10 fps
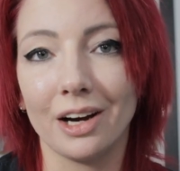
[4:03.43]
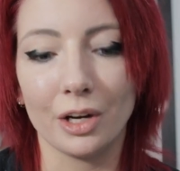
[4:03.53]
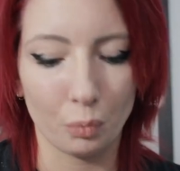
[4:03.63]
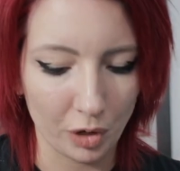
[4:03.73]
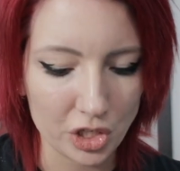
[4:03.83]

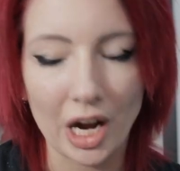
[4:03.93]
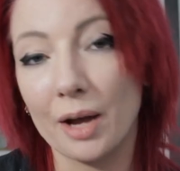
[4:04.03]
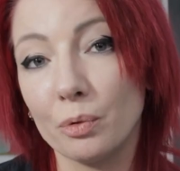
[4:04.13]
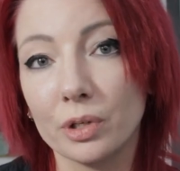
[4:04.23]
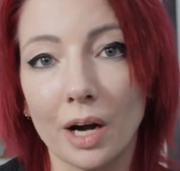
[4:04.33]
on, which
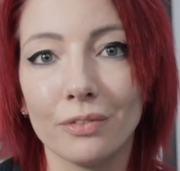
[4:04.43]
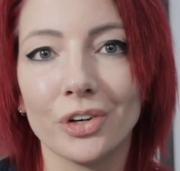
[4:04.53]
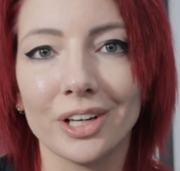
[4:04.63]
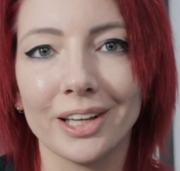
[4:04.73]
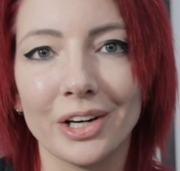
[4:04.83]
I will
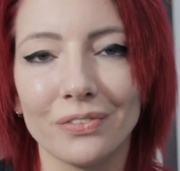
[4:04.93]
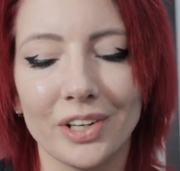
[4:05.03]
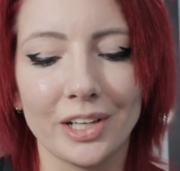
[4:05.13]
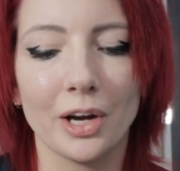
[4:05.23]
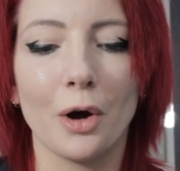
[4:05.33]
cover in a later
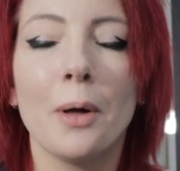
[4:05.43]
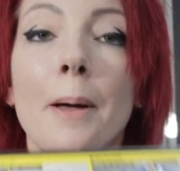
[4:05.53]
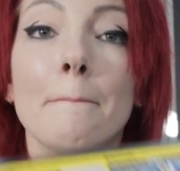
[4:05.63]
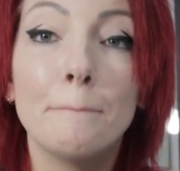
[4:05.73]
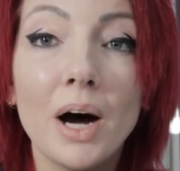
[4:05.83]
video.
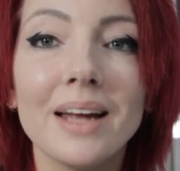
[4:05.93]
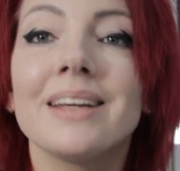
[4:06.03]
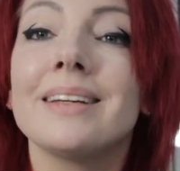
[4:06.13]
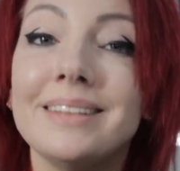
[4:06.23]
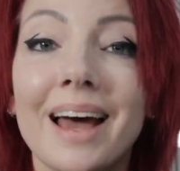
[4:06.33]
But
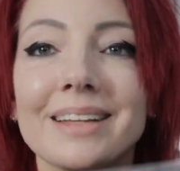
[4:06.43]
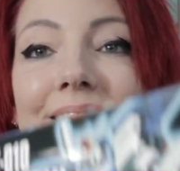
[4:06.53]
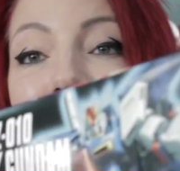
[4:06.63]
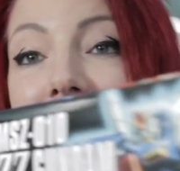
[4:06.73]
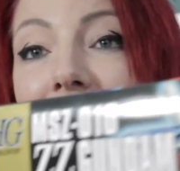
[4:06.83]

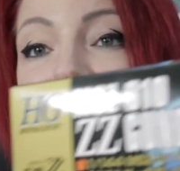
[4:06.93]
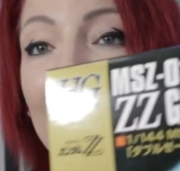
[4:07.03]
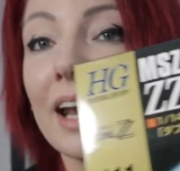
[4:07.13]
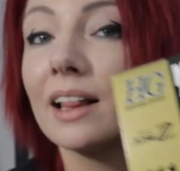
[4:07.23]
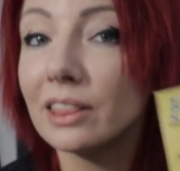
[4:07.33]
yes, like I
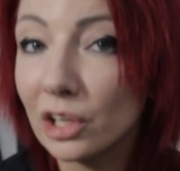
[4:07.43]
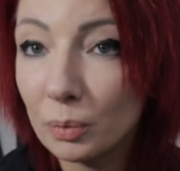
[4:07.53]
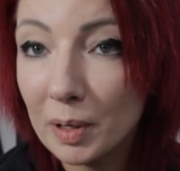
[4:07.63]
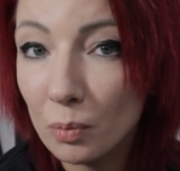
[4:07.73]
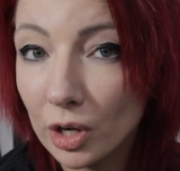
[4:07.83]
said, a little
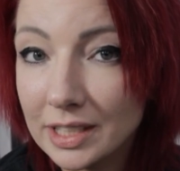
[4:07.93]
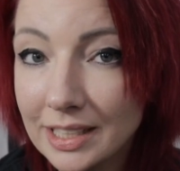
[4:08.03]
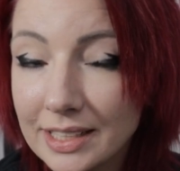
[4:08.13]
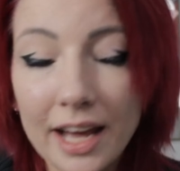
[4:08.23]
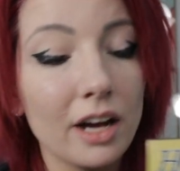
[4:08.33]
bit more
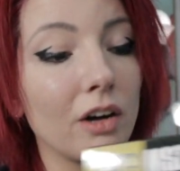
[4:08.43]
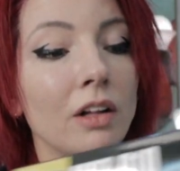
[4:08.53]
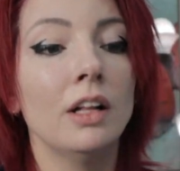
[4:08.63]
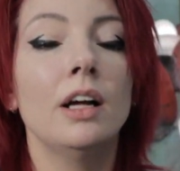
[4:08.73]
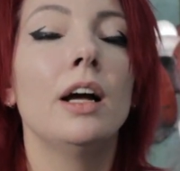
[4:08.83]

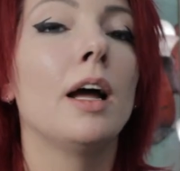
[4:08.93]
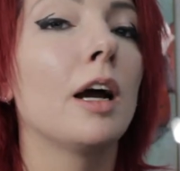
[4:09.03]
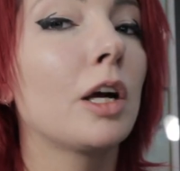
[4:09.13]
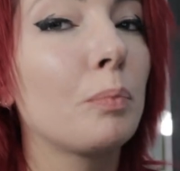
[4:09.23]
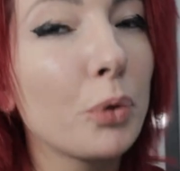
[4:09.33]
detail,
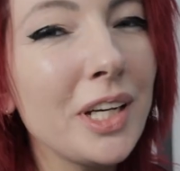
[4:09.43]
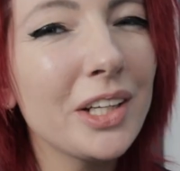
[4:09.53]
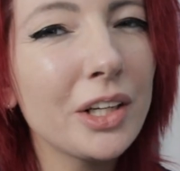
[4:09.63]
pretty